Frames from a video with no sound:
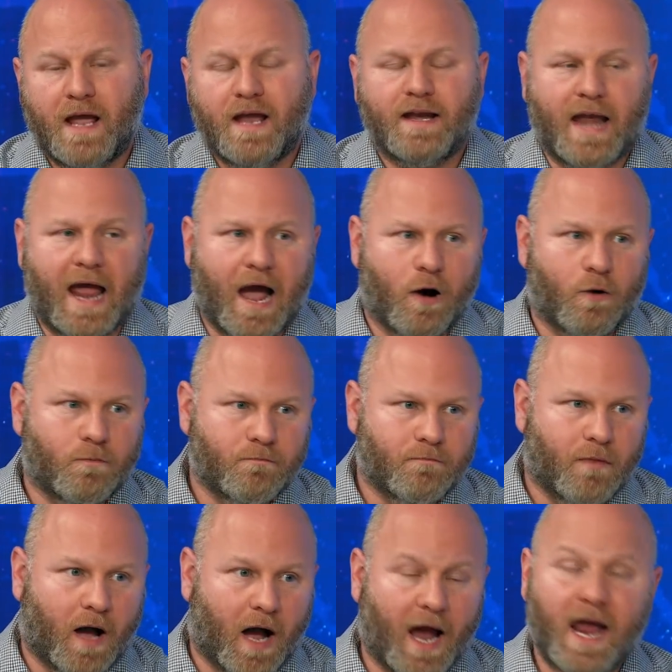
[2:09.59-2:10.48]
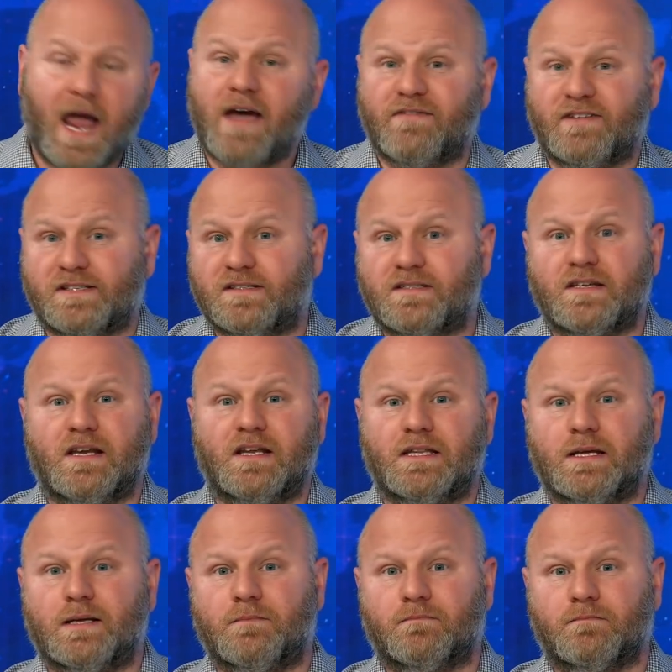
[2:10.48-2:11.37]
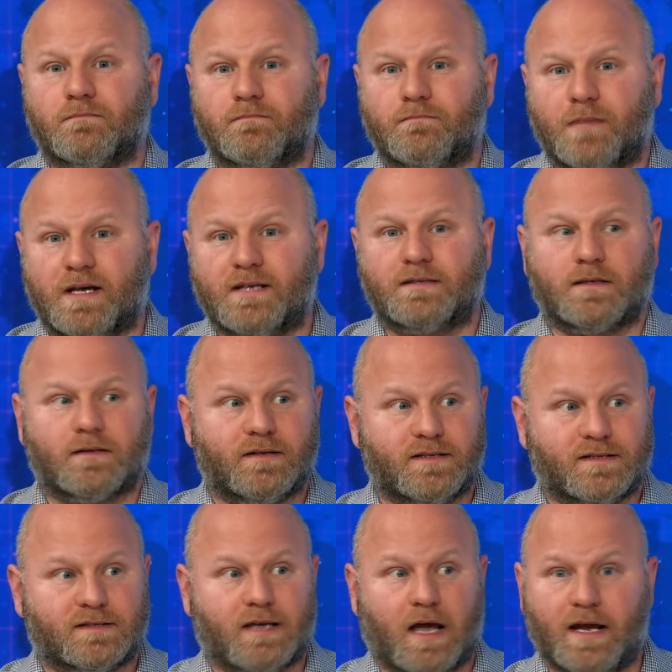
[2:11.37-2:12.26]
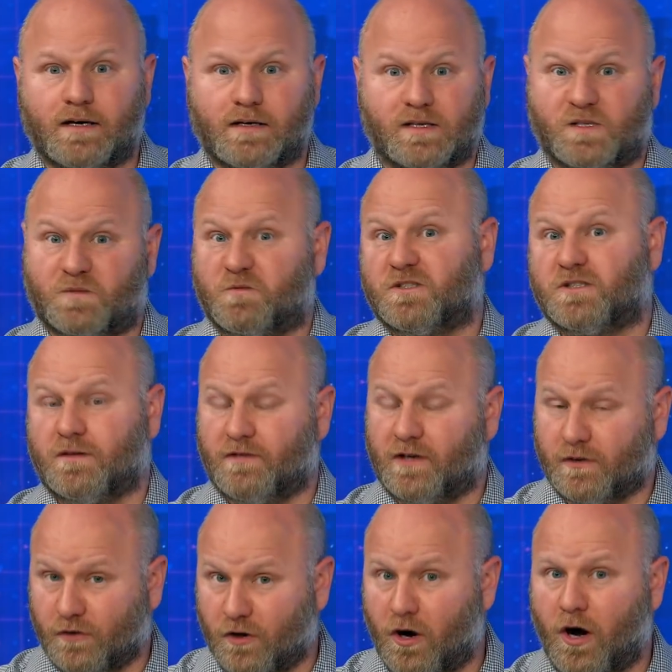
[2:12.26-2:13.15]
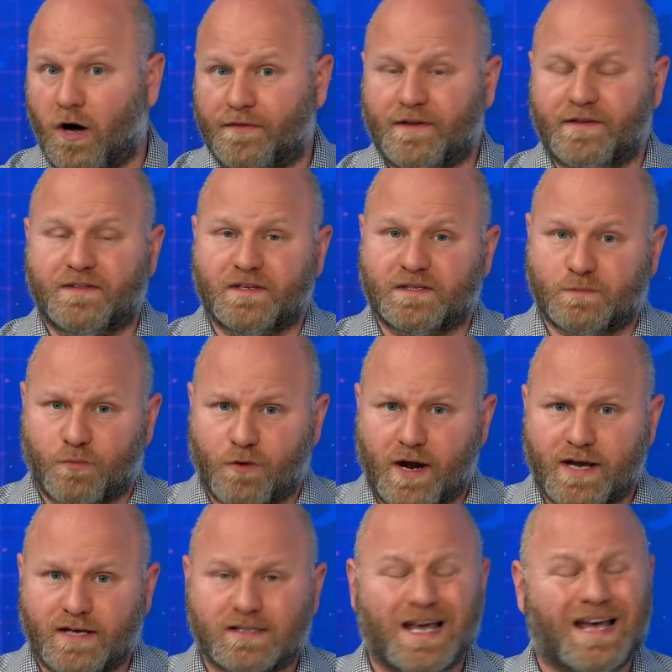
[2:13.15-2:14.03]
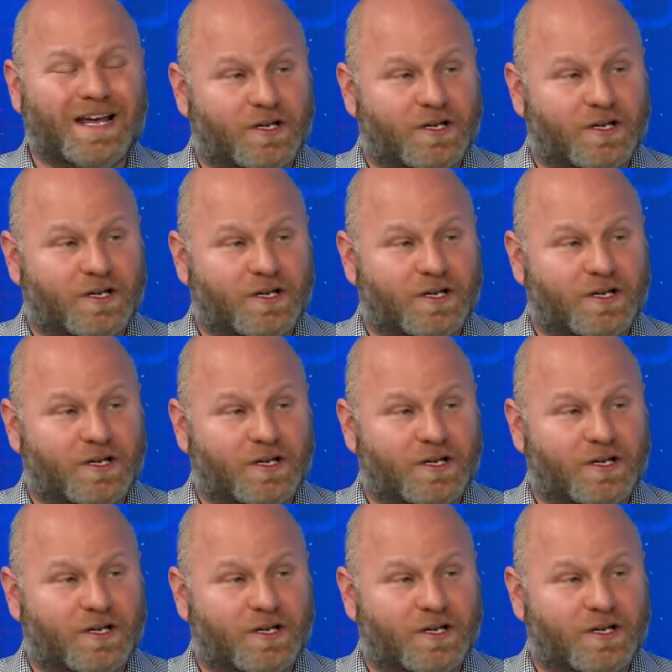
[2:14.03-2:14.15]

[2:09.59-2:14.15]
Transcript: Now, I haven't seen them basically cite a specific law that this breaks.